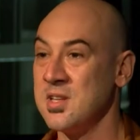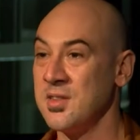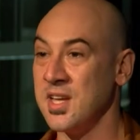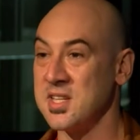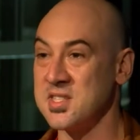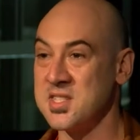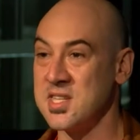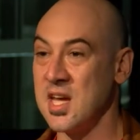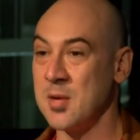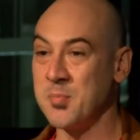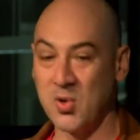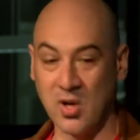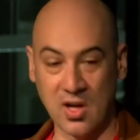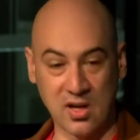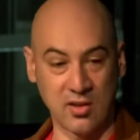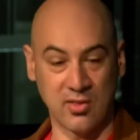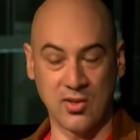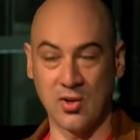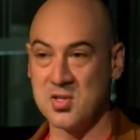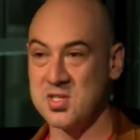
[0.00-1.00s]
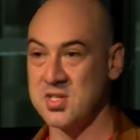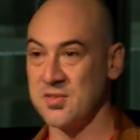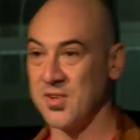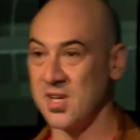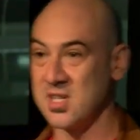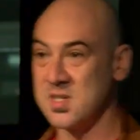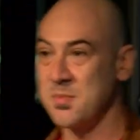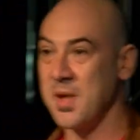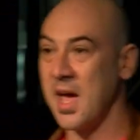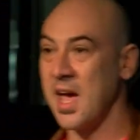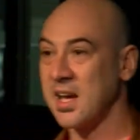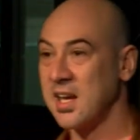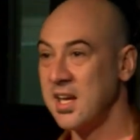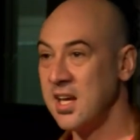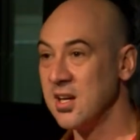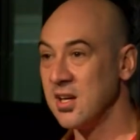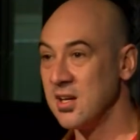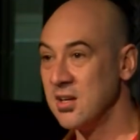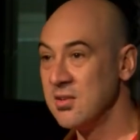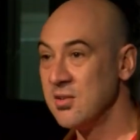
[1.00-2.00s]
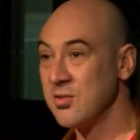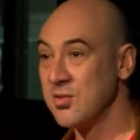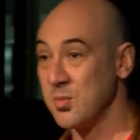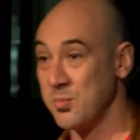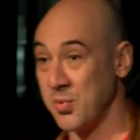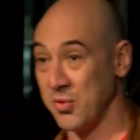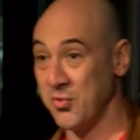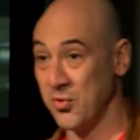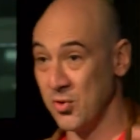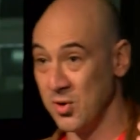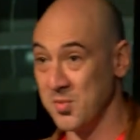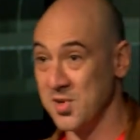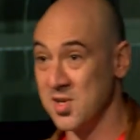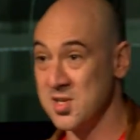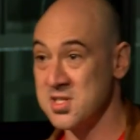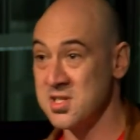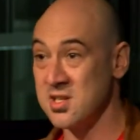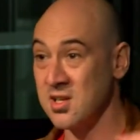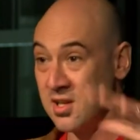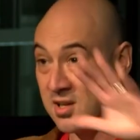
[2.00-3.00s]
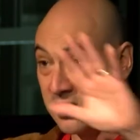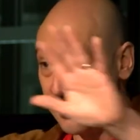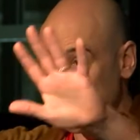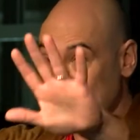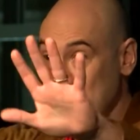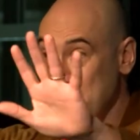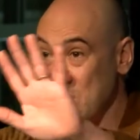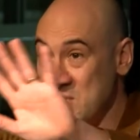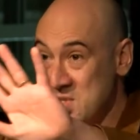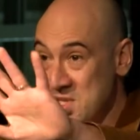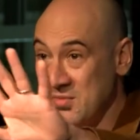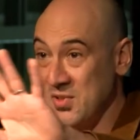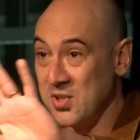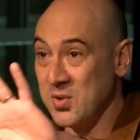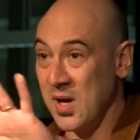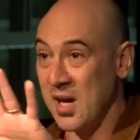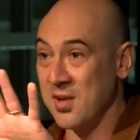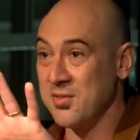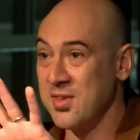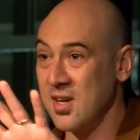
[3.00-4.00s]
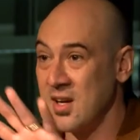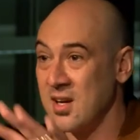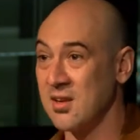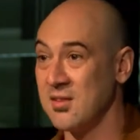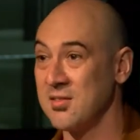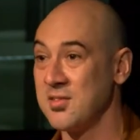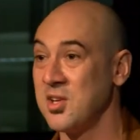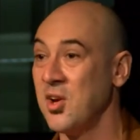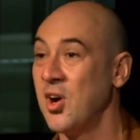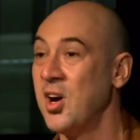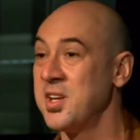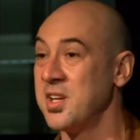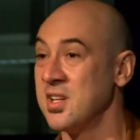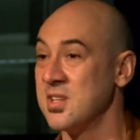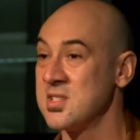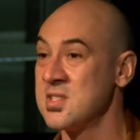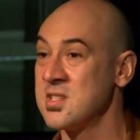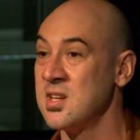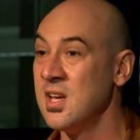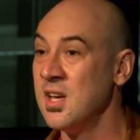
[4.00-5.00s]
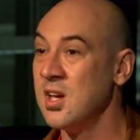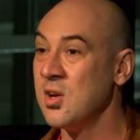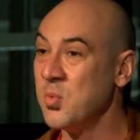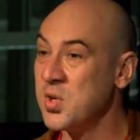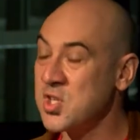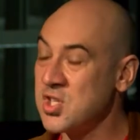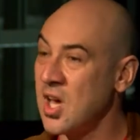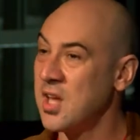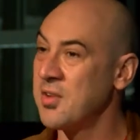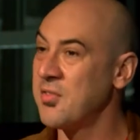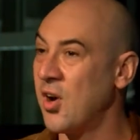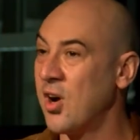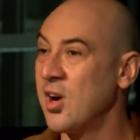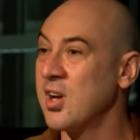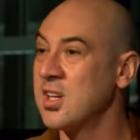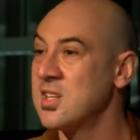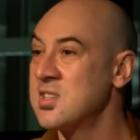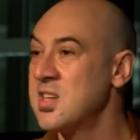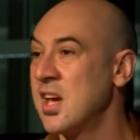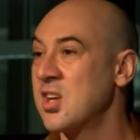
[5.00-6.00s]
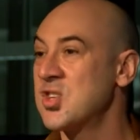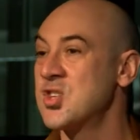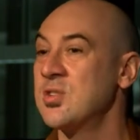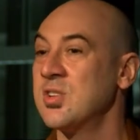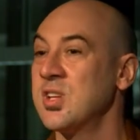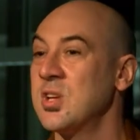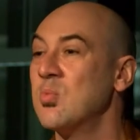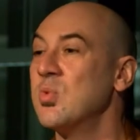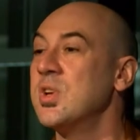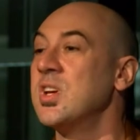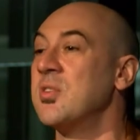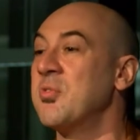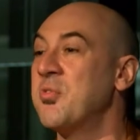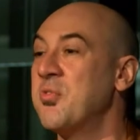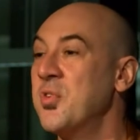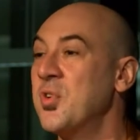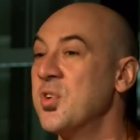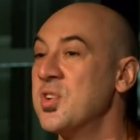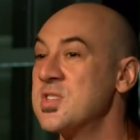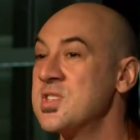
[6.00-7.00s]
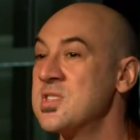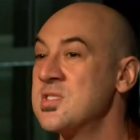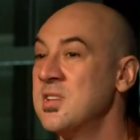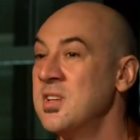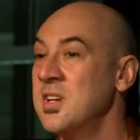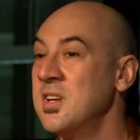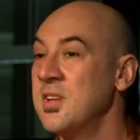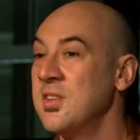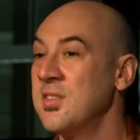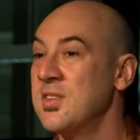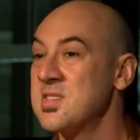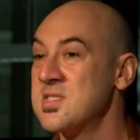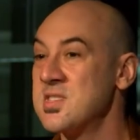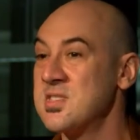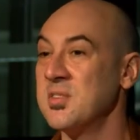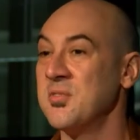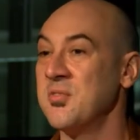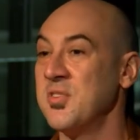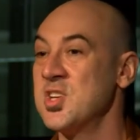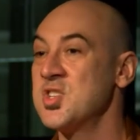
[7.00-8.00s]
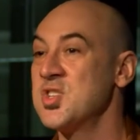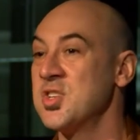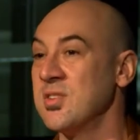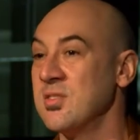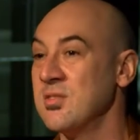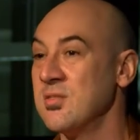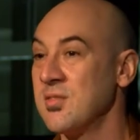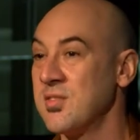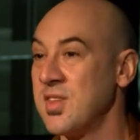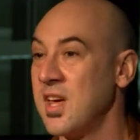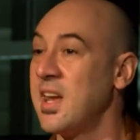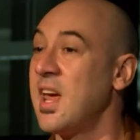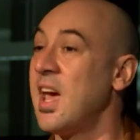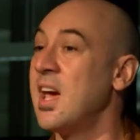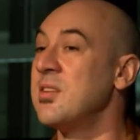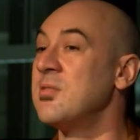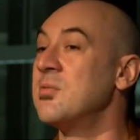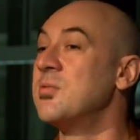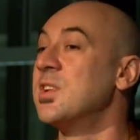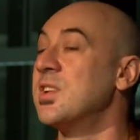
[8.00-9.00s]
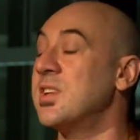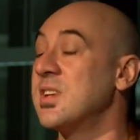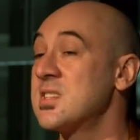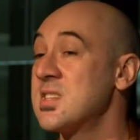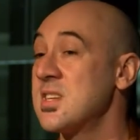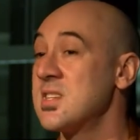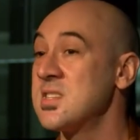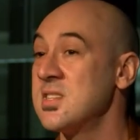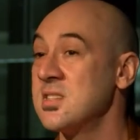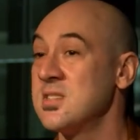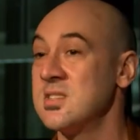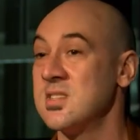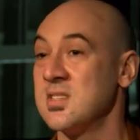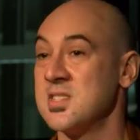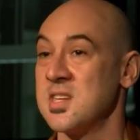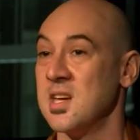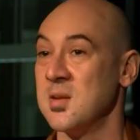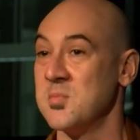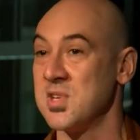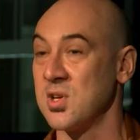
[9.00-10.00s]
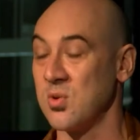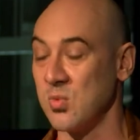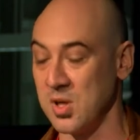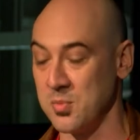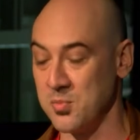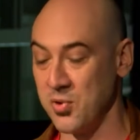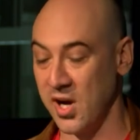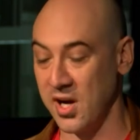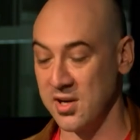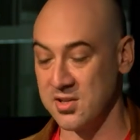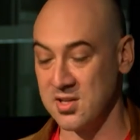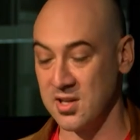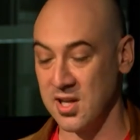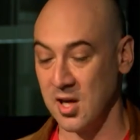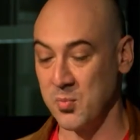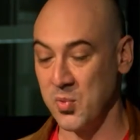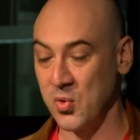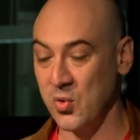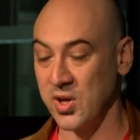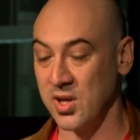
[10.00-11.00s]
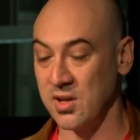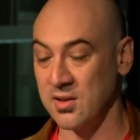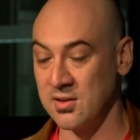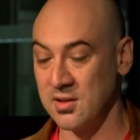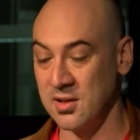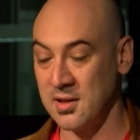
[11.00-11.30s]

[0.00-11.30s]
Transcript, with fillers: that separated those of us back here, the performers, from those of you out there, the audience, which kind of architecturally reinforced this division that hadn't really existed to the same degree prior to that point.